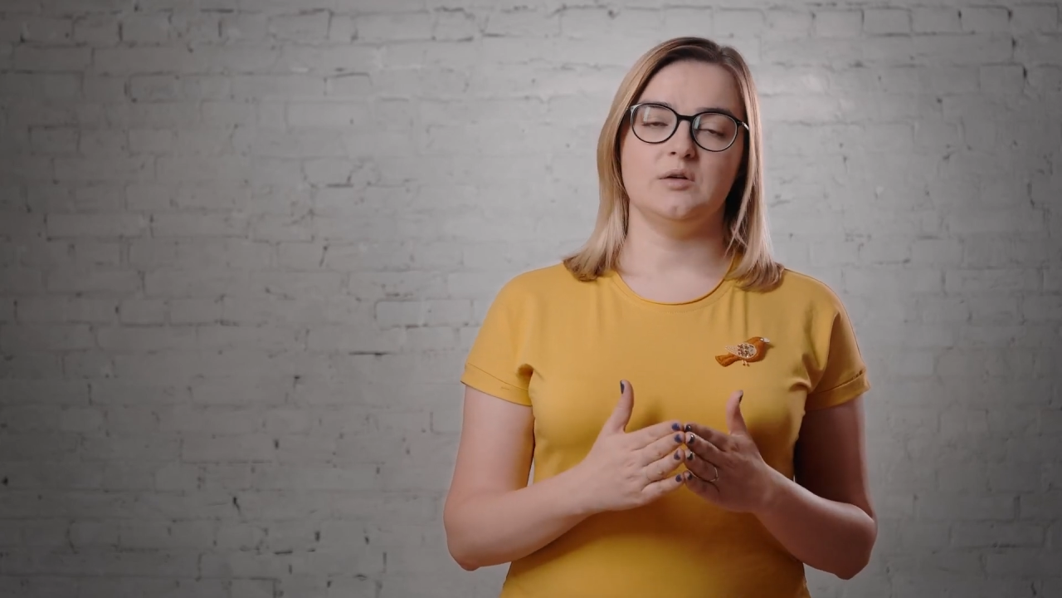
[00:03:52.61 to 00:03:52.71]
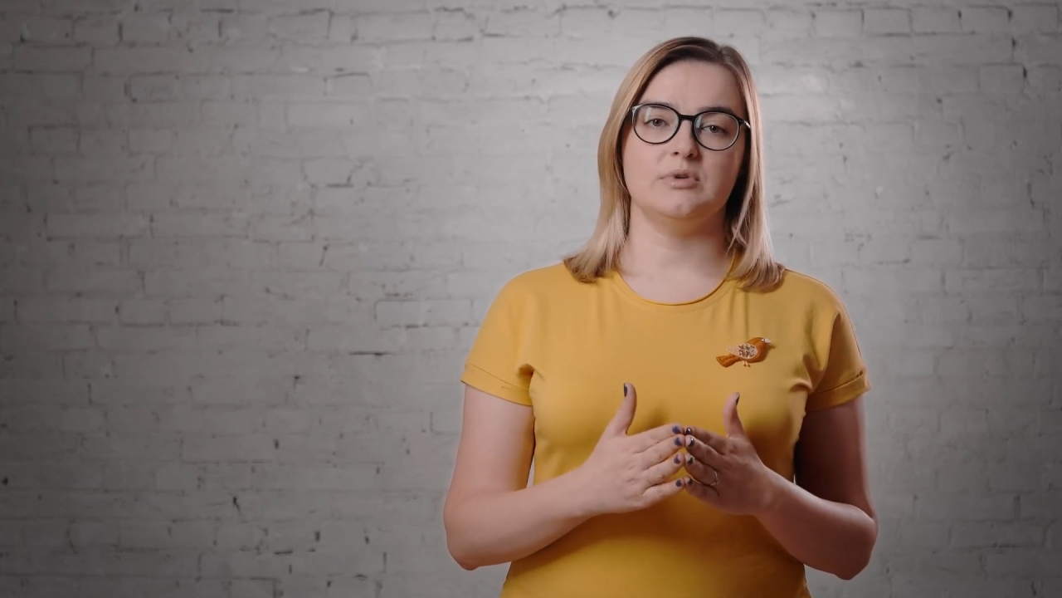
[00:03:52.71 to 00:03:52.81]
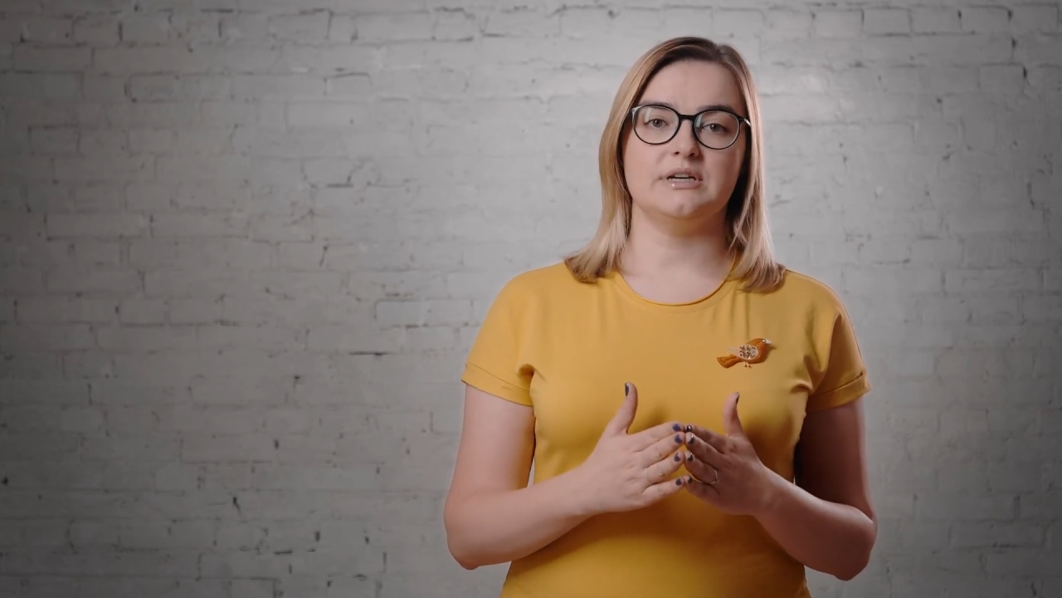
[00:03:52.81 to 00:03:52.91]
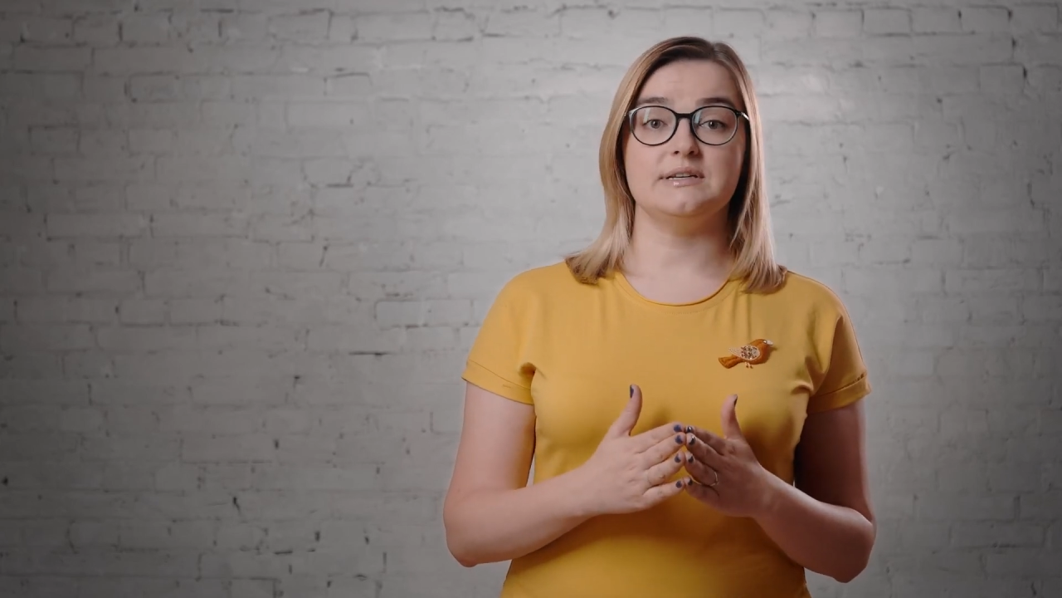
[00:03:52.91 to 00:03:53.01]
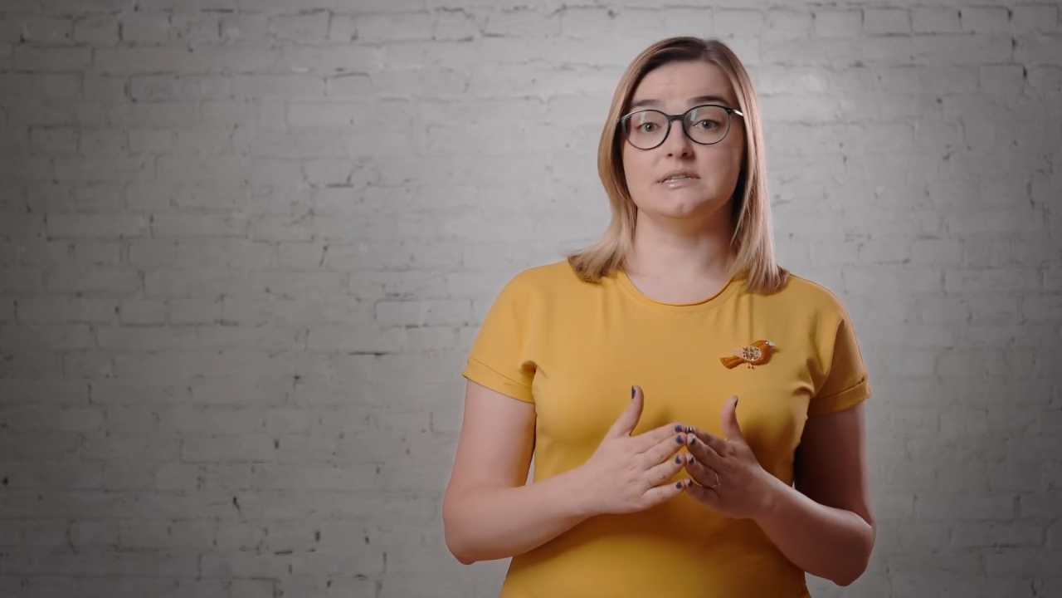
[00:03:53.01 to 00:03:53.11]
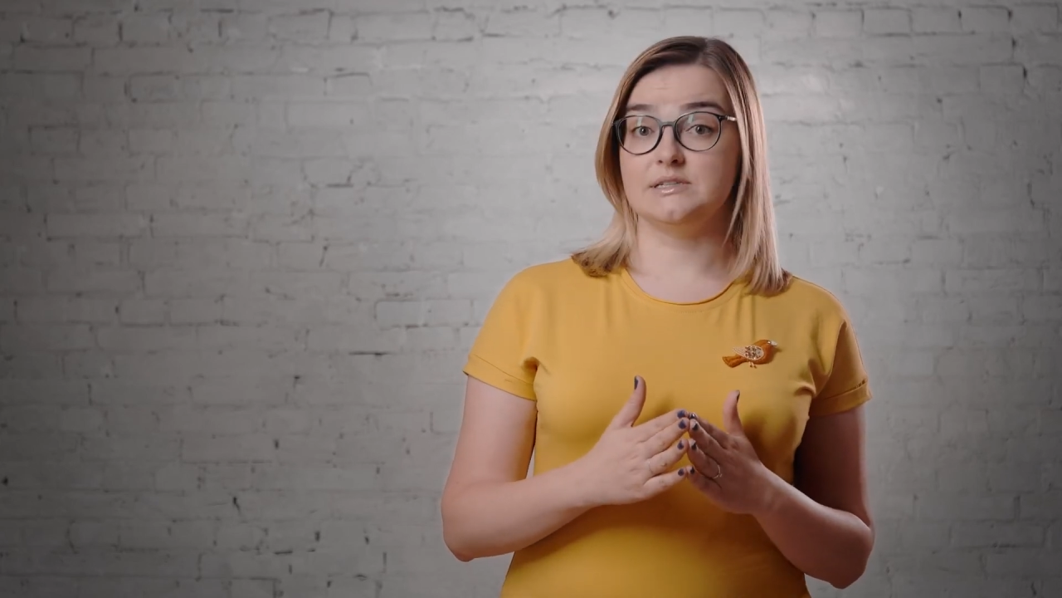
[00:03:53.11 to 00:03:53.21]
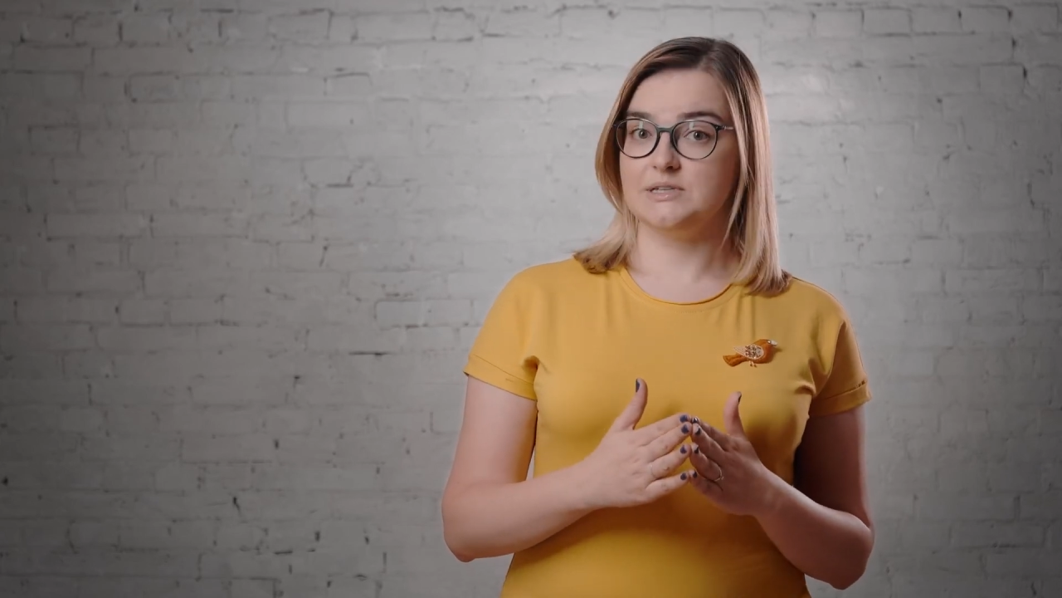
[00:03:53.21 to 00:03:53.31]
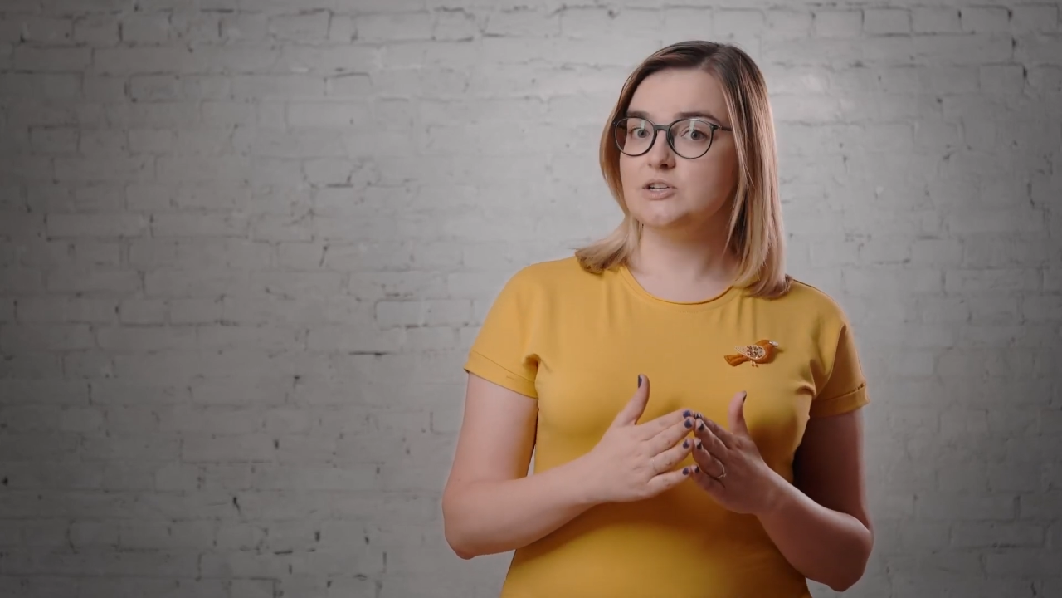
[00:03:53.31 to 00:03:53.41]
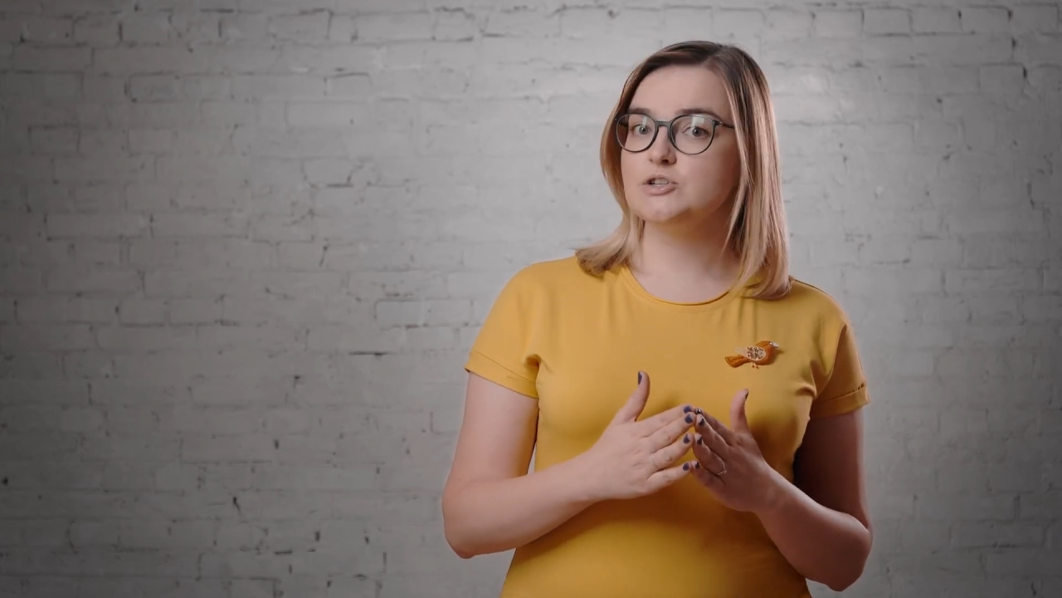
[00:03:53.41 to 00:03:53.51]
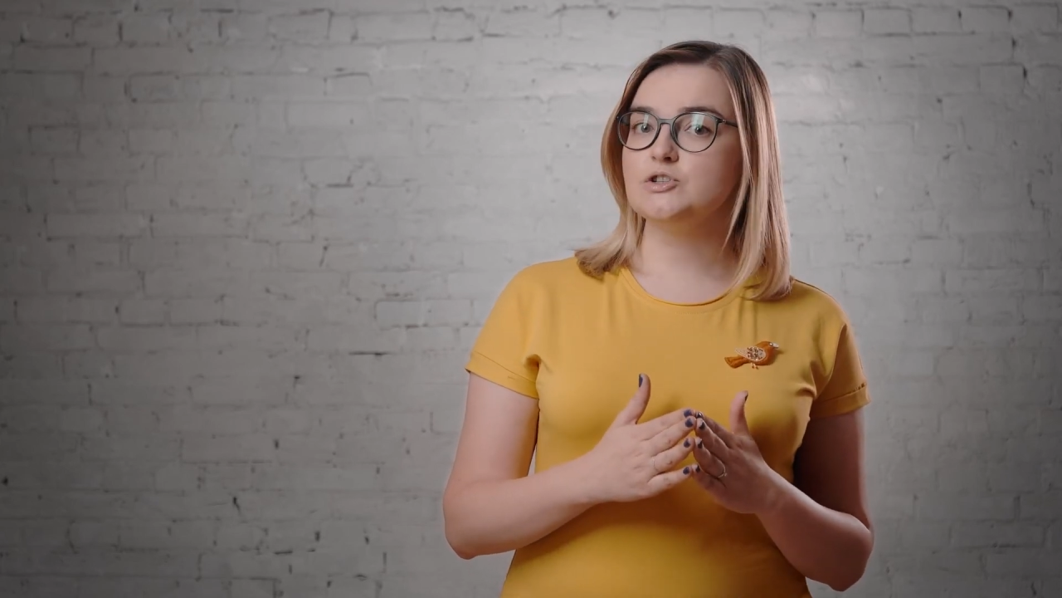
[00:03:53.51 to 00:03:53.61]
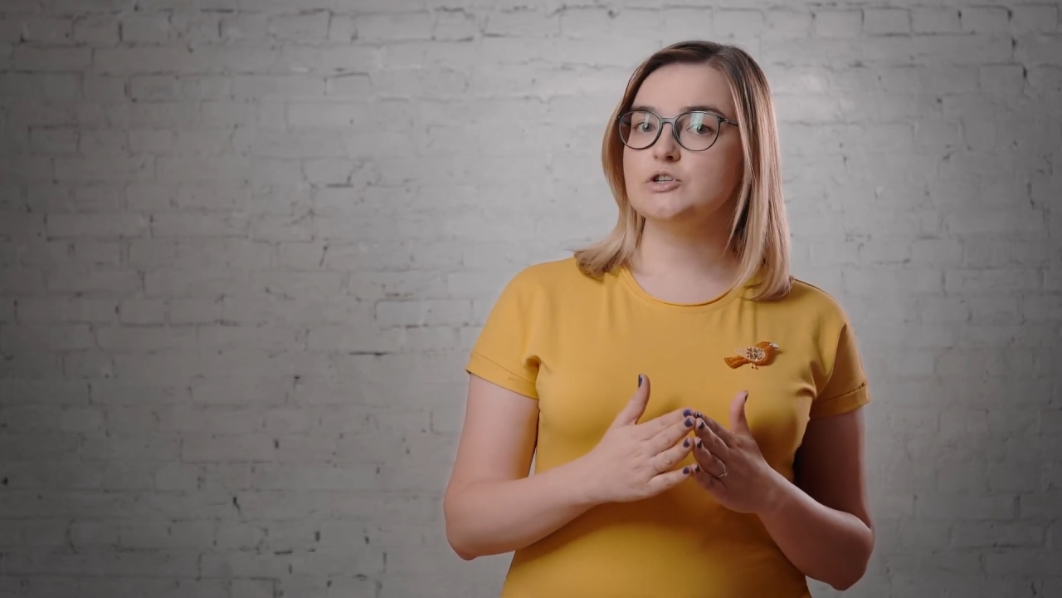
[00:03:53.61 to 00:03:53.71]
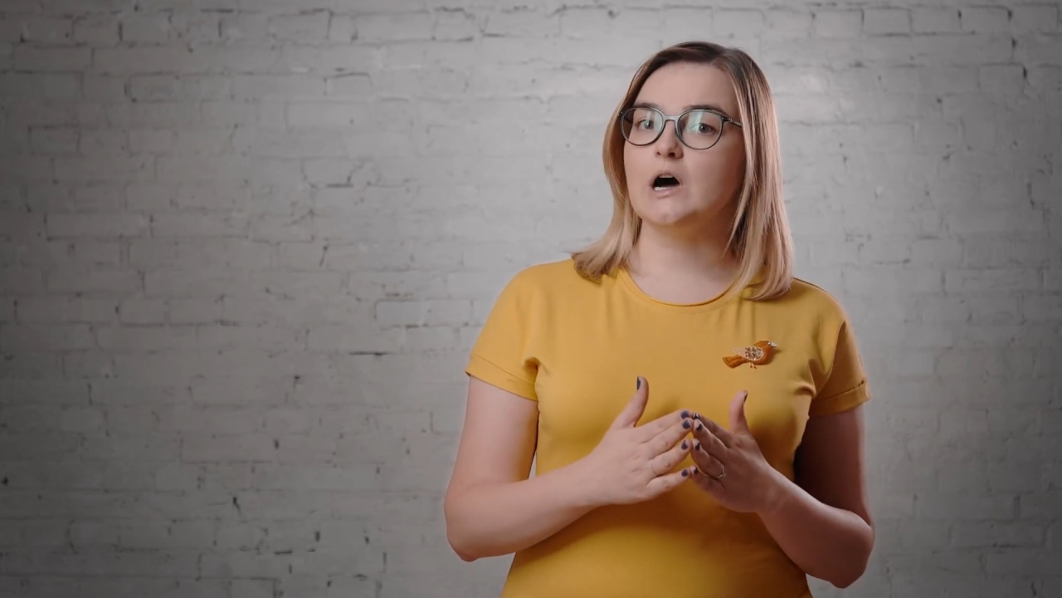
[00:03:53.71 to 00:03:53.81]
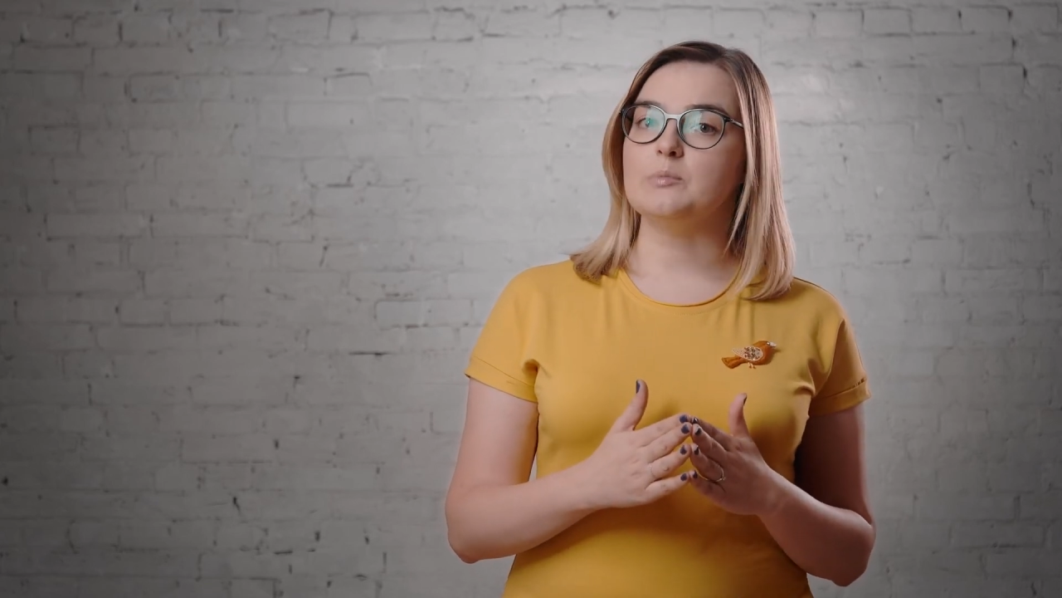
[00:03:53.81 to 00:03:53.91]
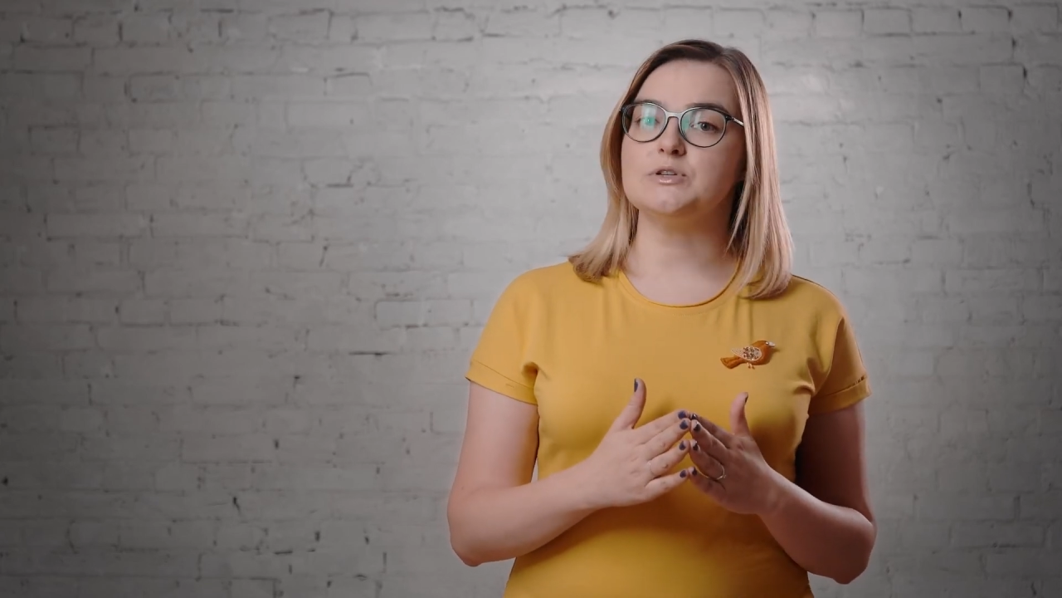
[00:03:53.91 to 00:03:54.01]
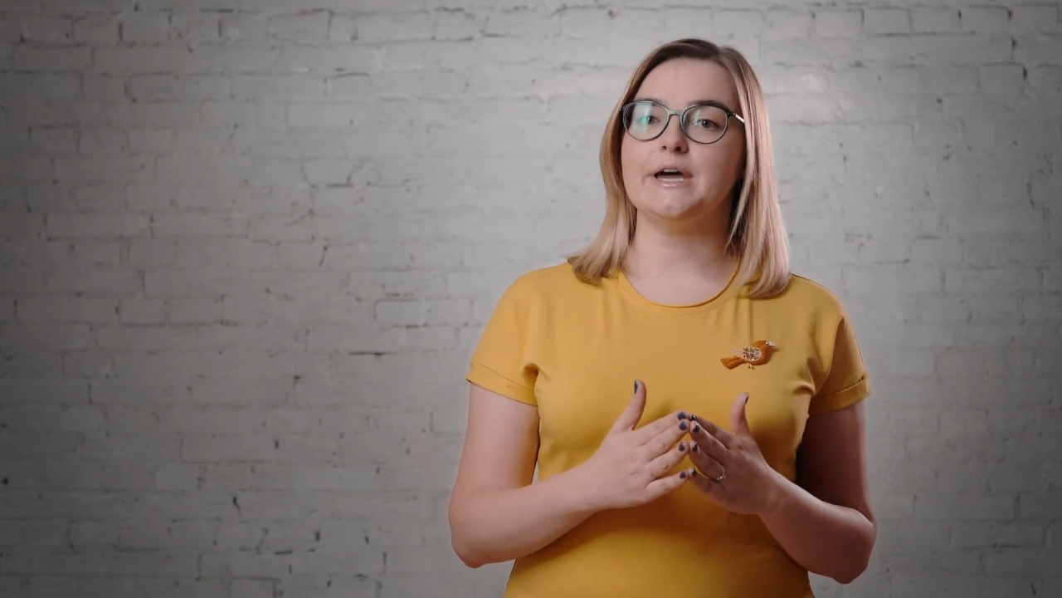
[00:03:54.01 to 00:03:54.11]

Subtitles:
but it is the teacher's job